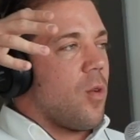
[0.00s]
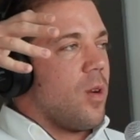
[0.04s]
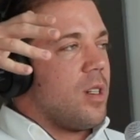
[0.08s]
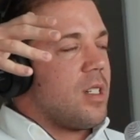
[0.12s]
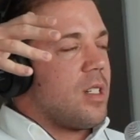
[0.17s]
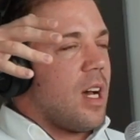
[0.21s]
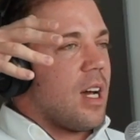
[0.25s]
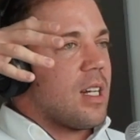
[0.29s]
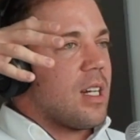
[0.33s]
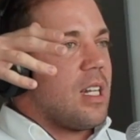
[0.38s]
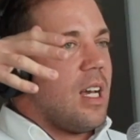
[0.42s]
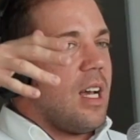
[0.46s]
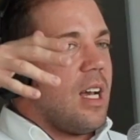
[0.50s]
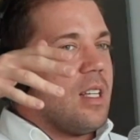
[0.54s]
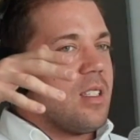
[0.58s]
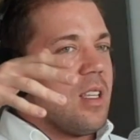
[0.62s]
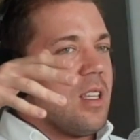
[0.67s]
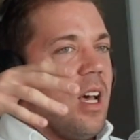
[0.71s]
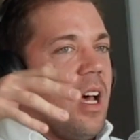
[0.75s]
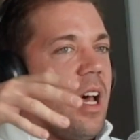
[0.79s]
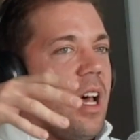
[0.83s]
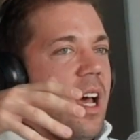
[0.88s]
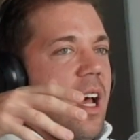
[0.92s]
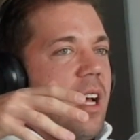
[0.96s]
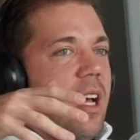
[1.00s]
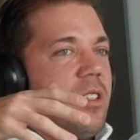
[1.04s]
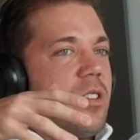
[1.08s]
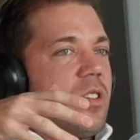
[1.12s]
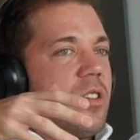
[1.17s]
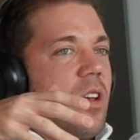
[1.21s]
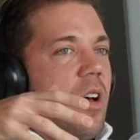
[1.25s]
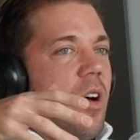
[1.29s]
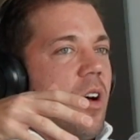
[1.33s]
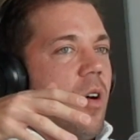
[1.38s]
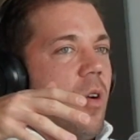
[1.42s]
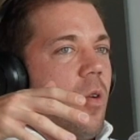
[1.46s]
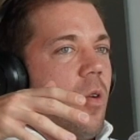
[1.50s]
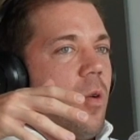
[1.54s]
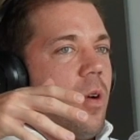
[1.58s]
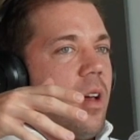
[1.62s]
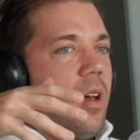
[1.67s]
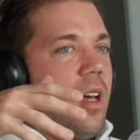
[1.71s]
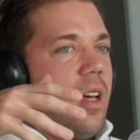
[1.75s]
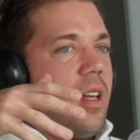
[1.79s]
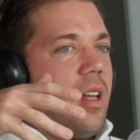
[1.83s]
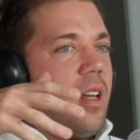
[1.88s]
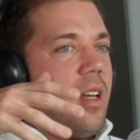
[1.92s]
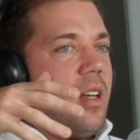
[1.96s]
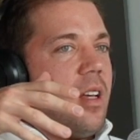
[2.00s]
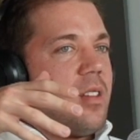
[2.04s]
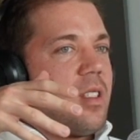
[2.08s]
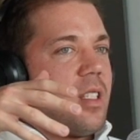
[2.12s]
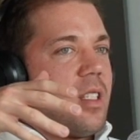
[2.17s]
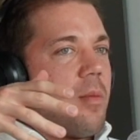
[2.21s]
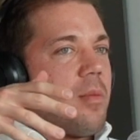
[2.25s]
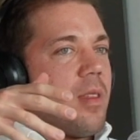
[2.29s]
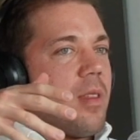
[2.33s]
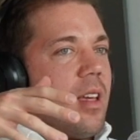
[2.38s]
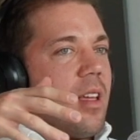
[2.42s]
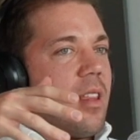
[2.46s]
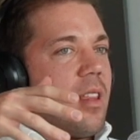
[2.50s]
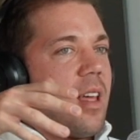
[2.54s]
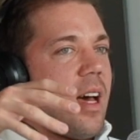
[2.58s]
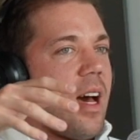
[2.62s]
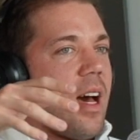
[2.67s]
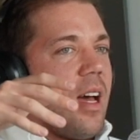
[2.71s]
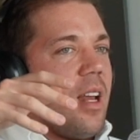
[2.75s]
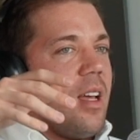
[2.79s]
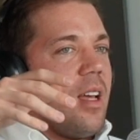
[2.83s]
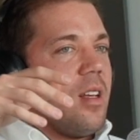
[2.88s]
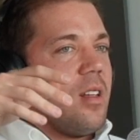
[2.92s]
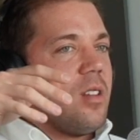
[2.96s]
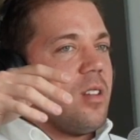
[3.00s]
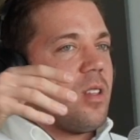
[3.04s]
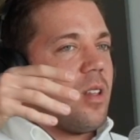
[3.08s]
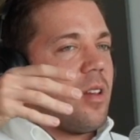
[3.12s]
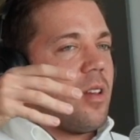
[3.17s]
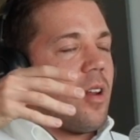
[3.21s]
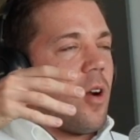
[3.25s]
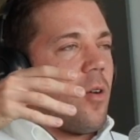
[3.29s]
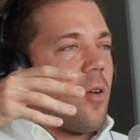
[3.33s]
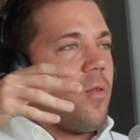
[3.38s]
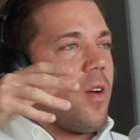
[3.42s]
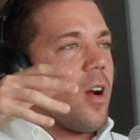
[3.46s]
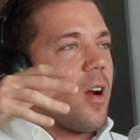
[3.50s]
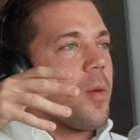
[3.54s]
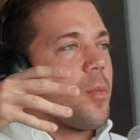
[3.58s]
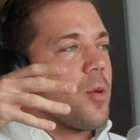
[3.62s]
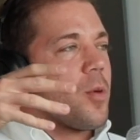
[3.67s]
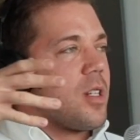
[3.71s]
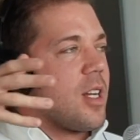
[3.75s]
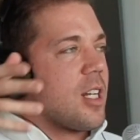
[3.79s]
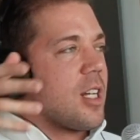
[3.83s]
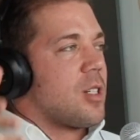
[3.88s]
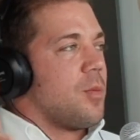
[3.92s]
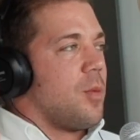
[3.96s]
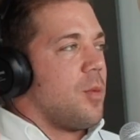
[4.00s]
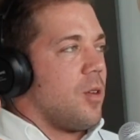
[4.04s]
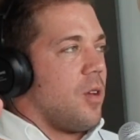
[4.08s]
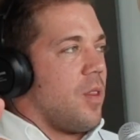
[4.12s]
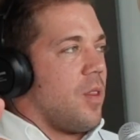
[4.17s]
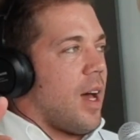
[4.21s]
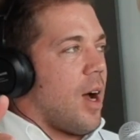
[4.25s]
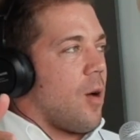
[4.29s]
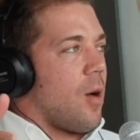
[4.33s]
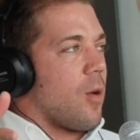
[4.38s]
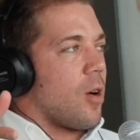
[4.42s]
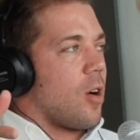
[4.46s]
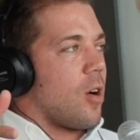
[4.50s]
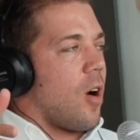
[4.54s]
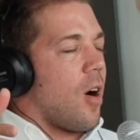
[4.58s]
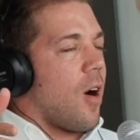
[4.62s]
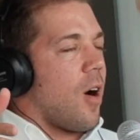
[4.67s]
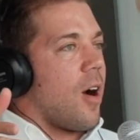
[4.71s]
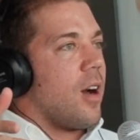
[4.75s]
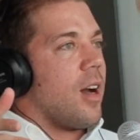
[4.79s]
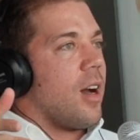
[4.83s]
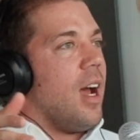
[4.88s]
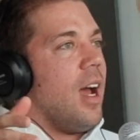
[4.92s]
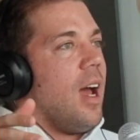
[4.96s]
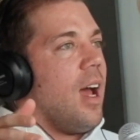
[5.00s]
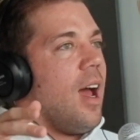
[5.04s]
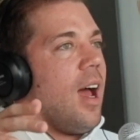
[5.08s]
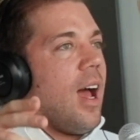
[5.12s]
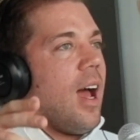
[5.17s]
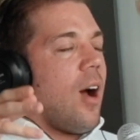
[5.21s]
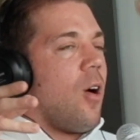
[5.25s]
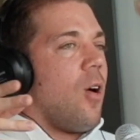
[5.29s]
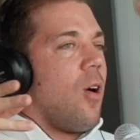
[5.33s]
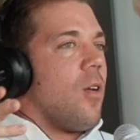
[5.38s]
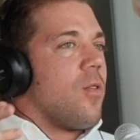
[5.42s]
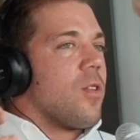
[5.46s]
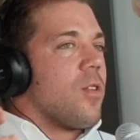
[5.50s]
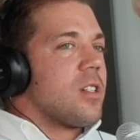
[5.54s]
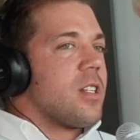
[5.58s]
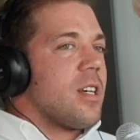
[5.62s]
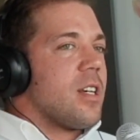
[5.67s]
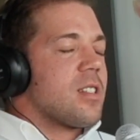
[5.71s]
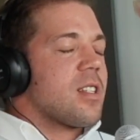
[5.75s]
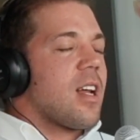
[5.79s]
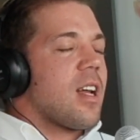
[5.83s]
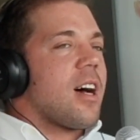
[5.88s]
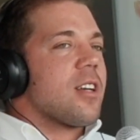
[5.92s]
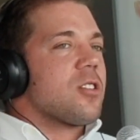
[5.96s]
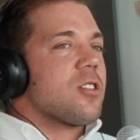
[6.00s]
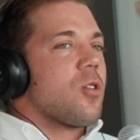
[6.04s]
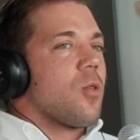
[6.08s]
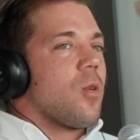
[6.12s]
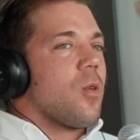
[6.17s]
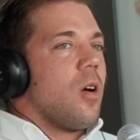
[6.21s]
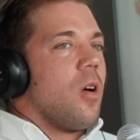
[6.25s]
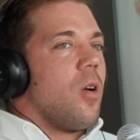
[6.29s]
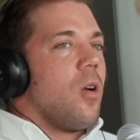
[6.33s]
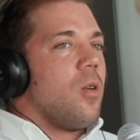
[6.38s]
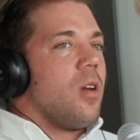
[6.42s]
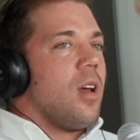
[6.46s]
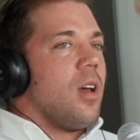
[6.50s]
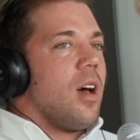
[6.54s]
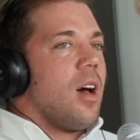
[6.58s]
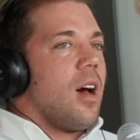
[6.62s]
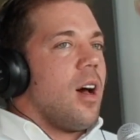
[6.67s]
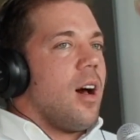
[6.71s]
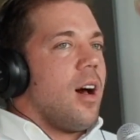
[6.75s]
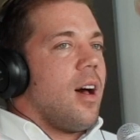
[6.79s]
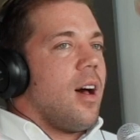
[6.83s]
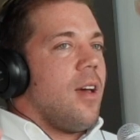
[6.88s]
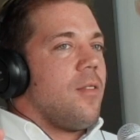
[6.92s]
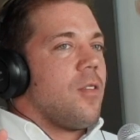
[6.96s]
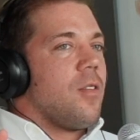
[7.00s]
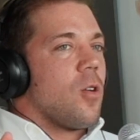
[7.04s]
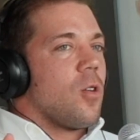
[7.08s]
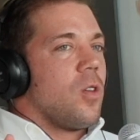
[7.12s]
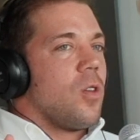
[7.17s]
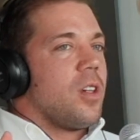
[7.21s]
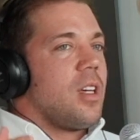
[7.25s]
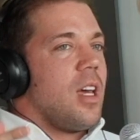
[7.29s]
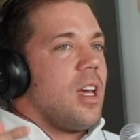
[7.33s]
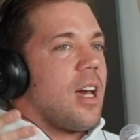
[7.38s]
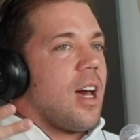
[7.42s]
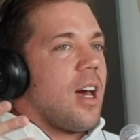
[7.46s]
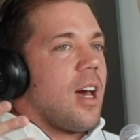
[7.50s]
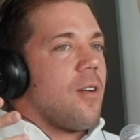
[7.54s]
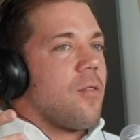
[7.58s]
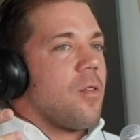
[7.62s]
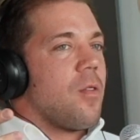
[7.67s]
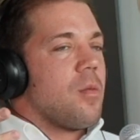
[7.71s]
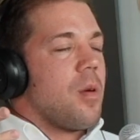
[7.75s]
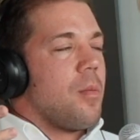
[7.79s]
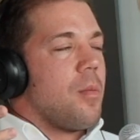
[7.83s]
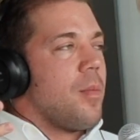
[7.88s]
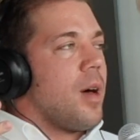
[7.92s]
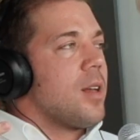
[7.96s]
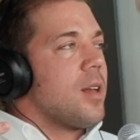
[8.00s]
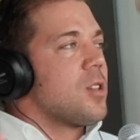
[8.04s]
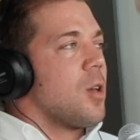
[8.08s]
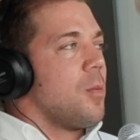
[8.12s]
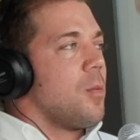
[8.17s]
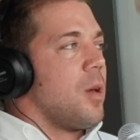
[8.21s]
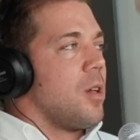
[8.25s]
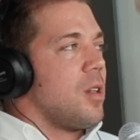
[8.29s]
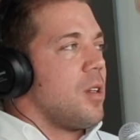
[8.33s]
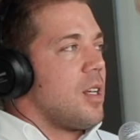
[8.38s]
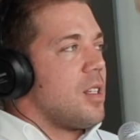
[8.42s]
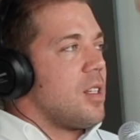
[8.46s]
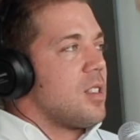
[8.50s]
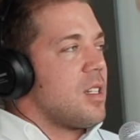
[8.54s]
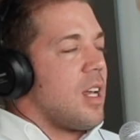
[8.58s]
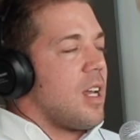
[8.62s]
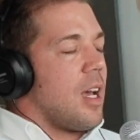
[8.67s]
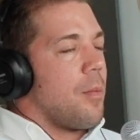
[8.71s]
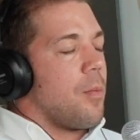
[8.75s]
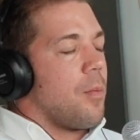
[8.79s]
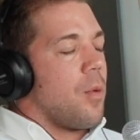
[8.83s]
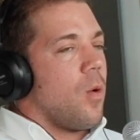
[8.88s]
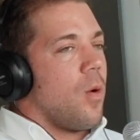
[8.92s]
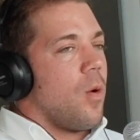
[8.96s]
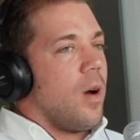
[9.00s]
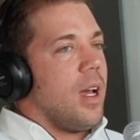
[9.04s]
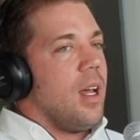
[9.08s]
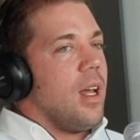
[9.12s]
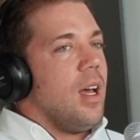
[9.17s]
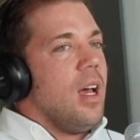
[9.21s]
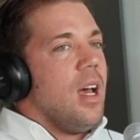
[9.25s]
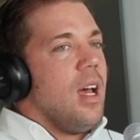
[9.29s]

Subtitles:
reductase. And so it is something that is very predictable in that regard. However, testosterone, if you're looking at it from a muscle building standpoint,